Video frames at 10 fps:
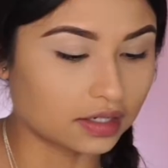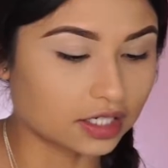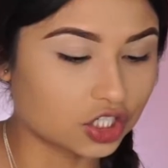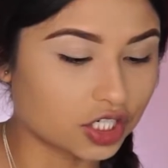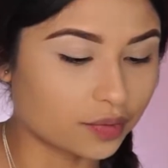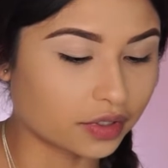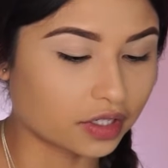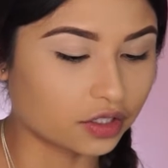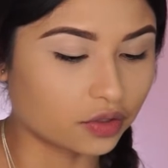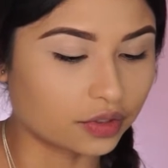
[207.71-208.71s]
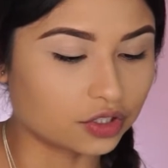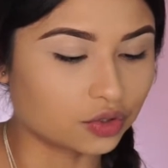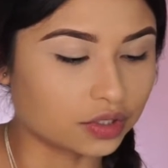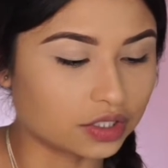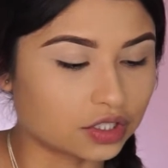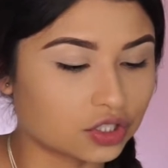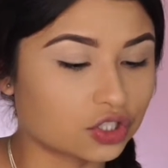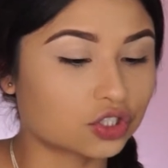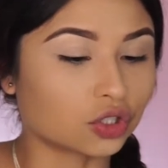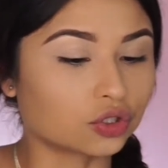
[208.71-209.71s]
next shade we're gonna go into is
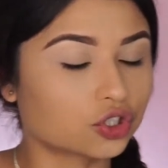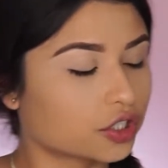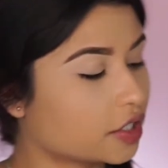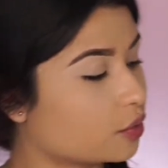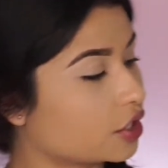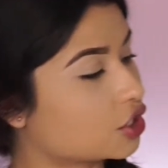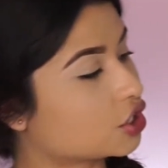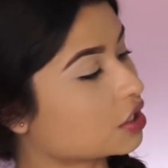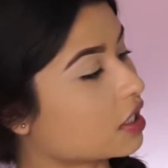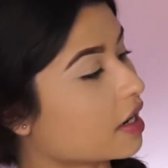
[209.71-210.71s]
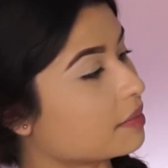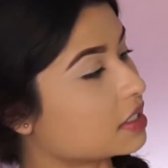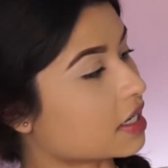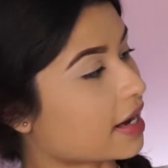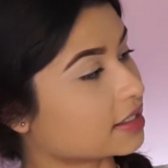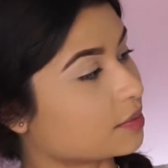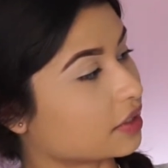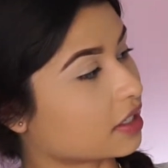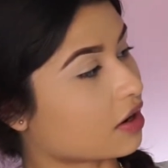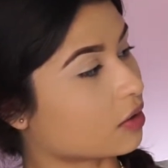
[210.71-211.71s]
Sultry, which I'm dying to
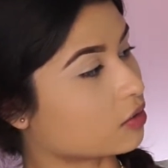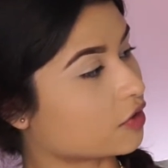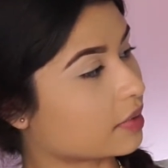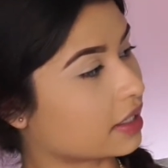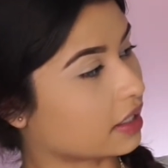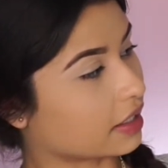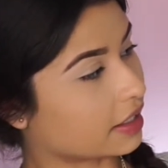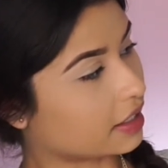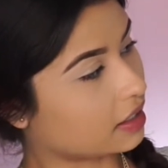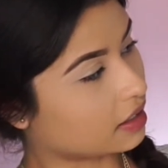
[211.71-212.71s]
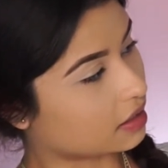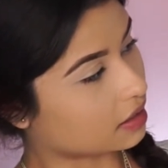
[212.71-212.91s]
put that all over my lid.